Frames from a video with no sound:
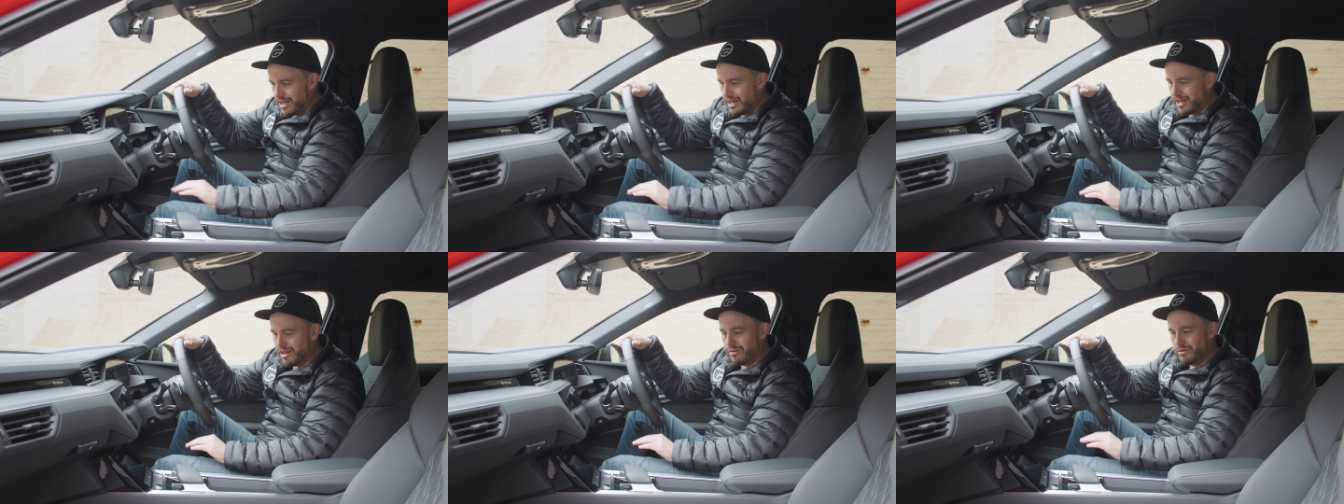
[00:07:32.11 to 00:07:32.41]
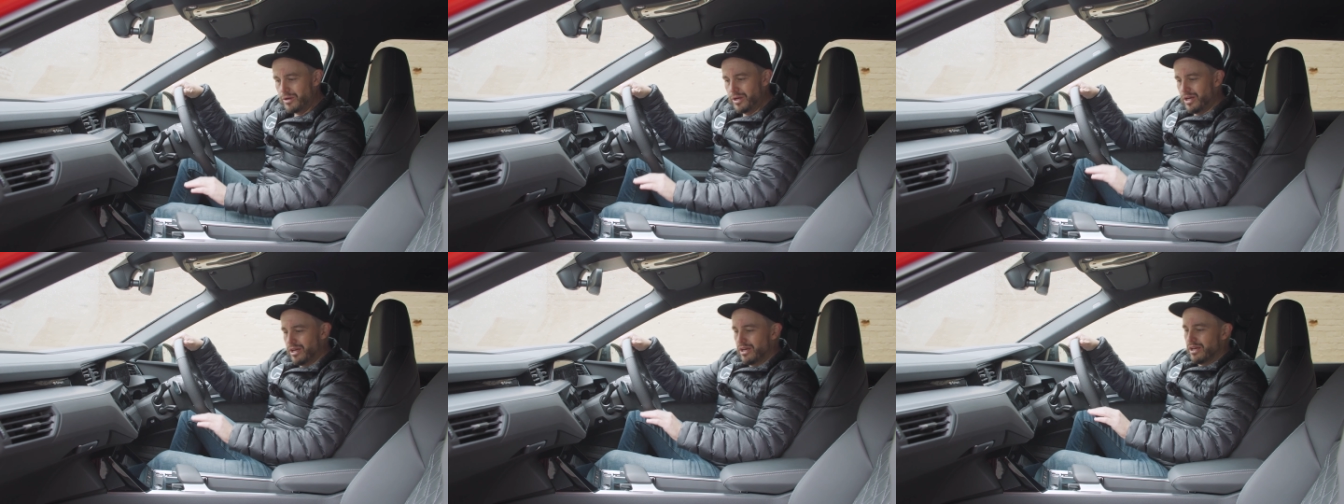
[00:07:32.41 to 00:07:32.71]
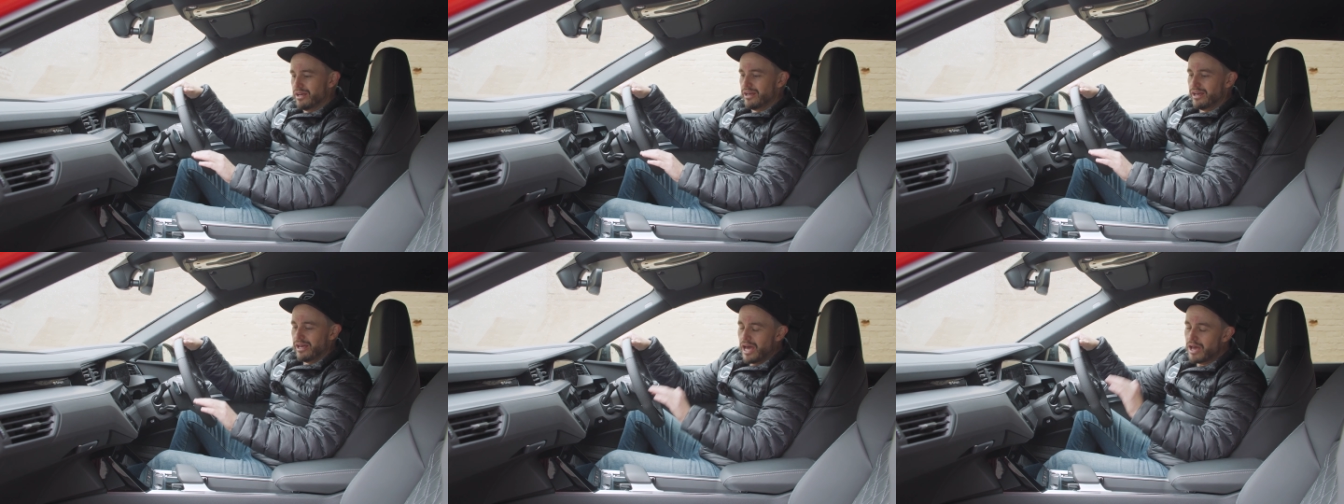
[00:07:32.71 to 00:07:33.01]
Now,
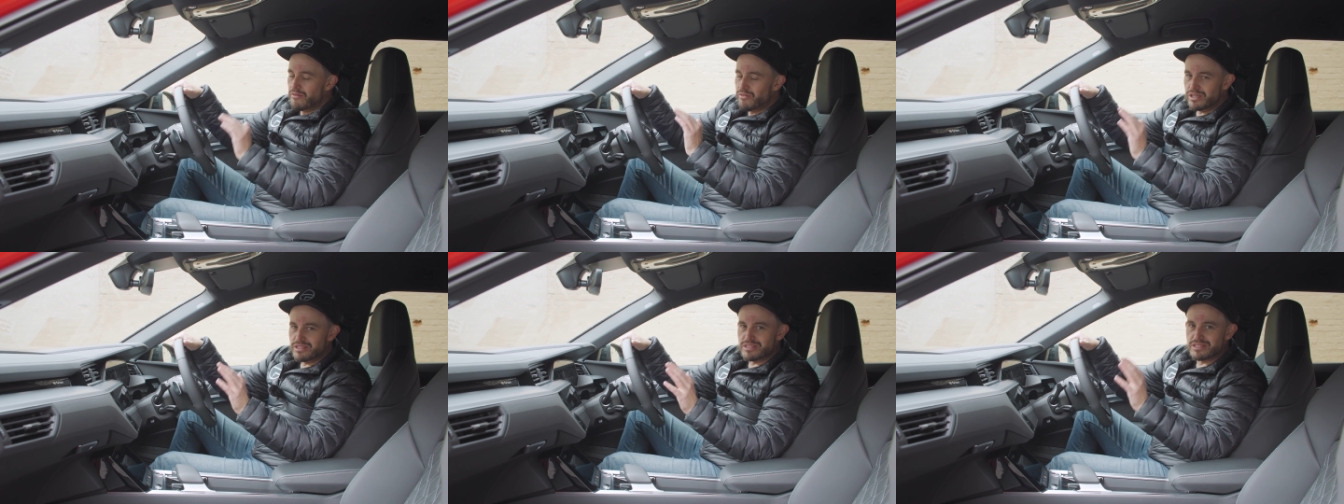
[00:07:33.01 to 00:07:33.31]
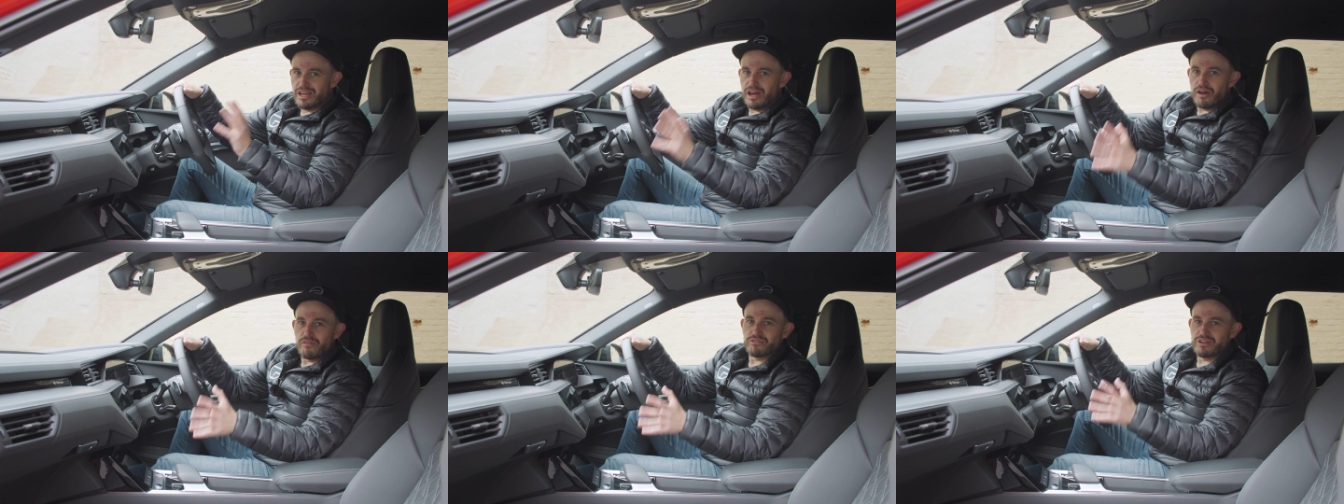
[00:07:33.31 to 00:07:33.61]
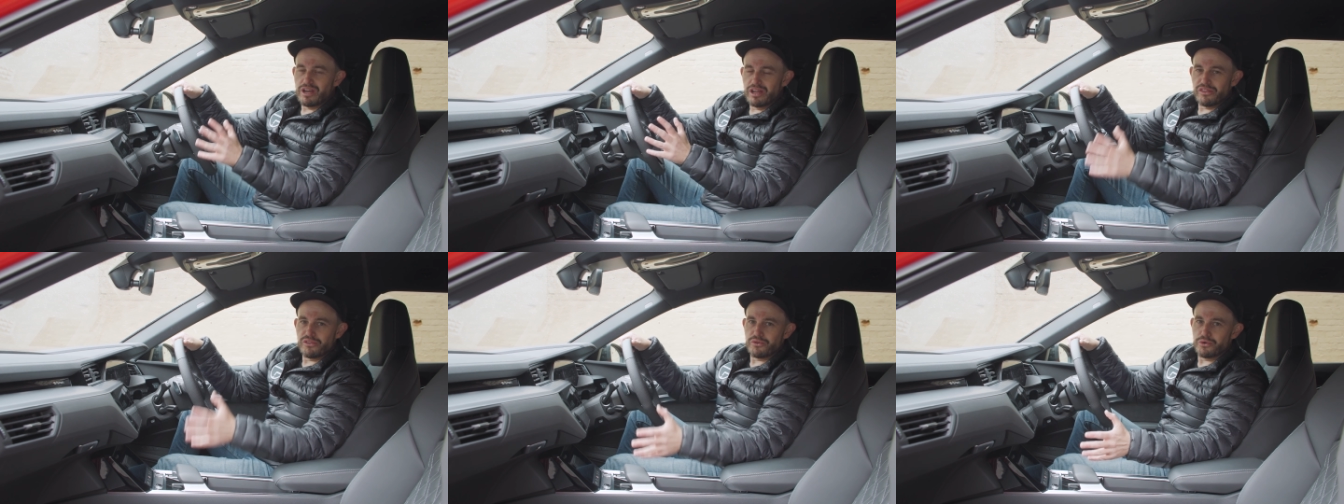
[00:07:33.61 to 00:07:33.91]
having stuff
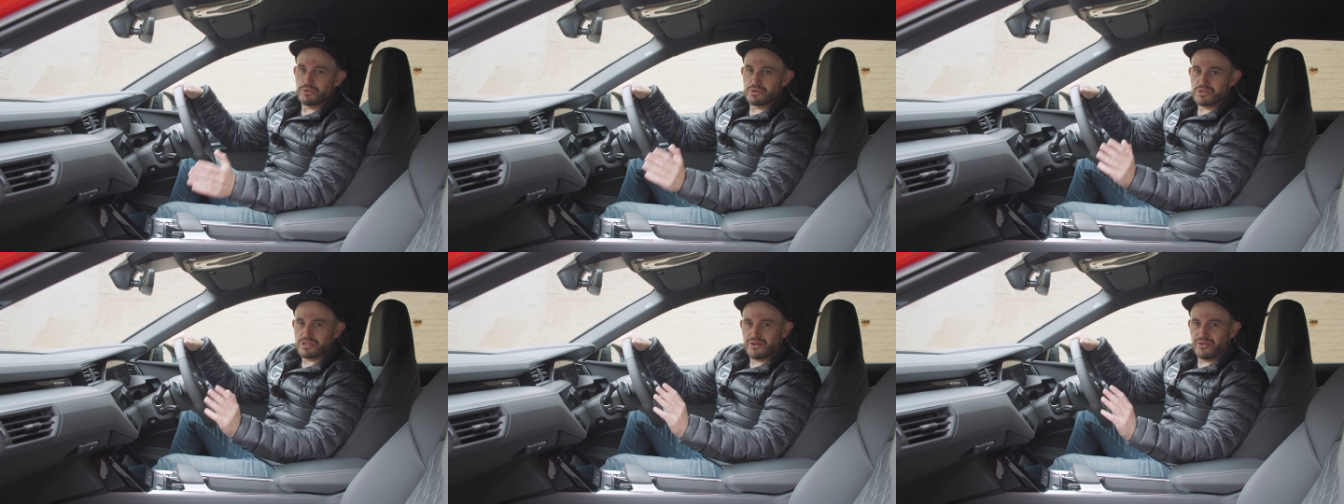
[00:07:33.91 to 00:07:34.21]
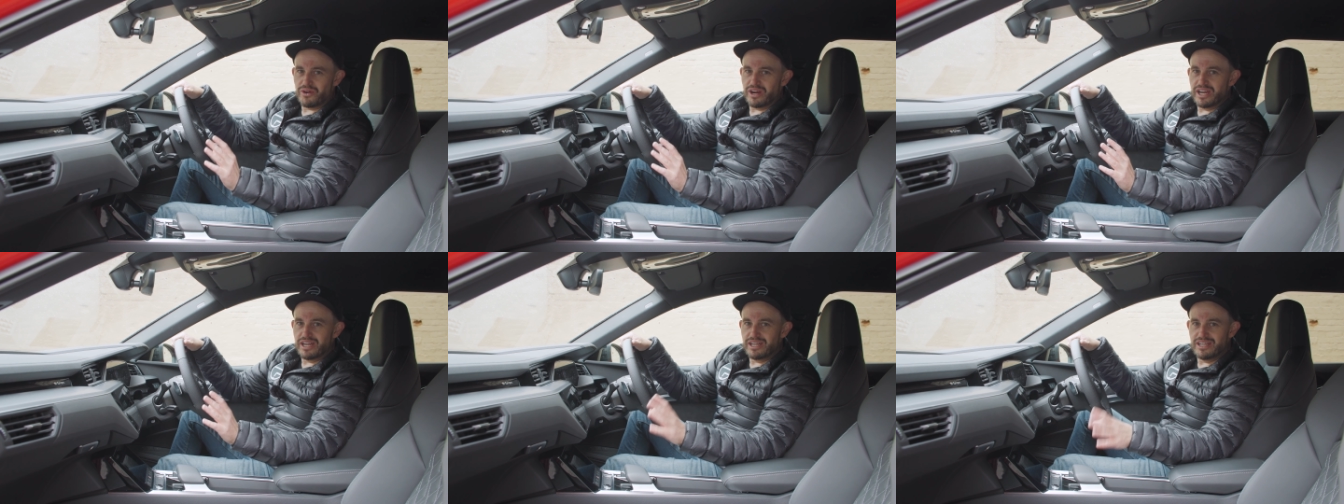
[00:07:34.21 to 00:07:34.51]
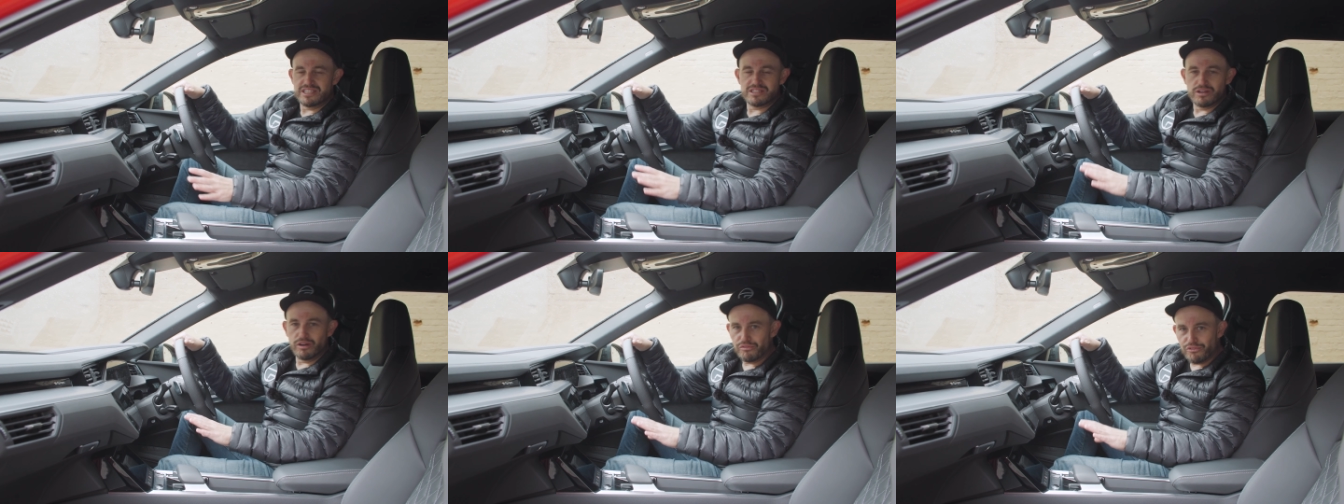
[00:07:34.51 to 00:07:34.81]
done through a screen
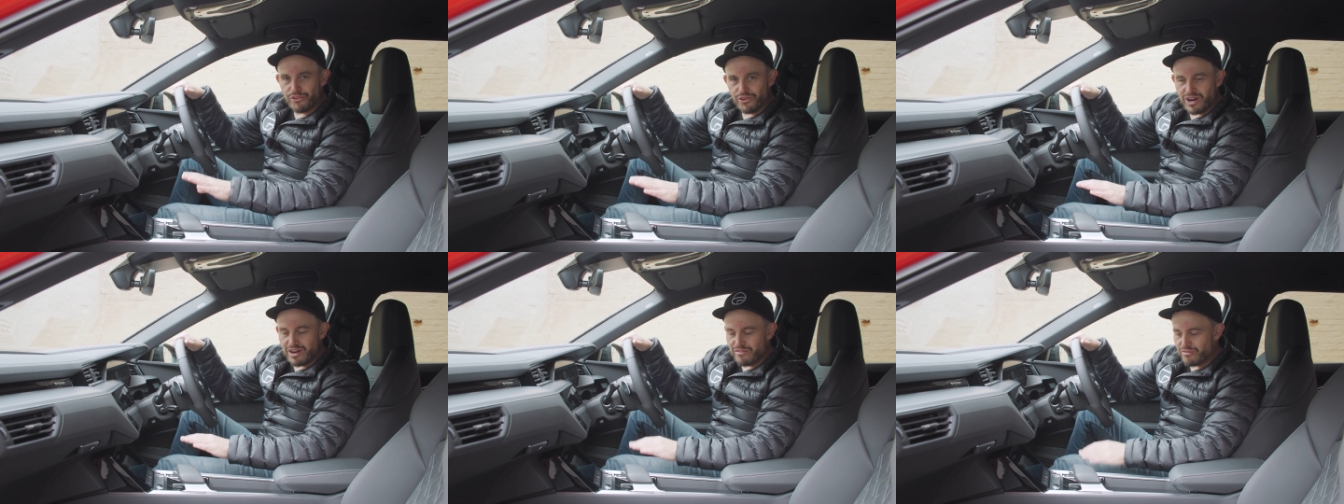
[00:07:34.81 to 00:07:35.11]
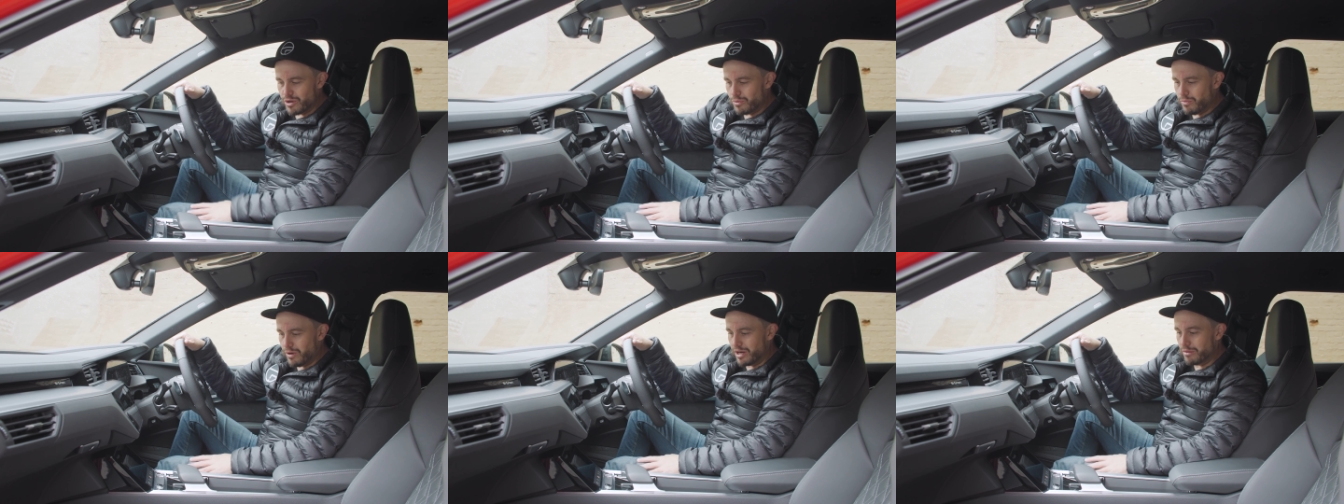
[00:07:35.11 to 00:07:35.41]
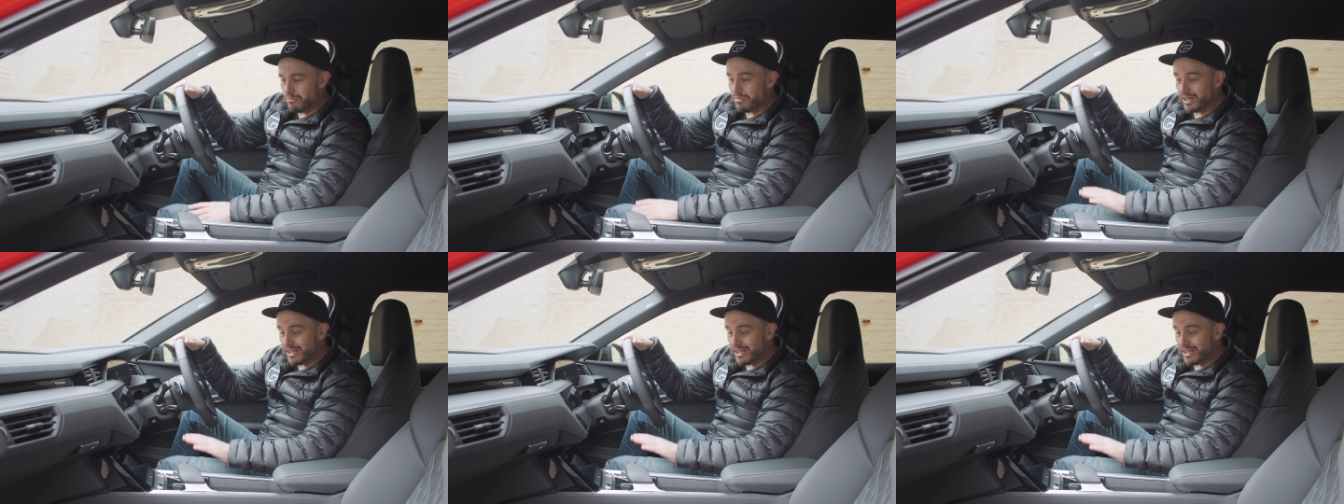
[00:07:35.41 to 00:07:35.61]
is not for everyone,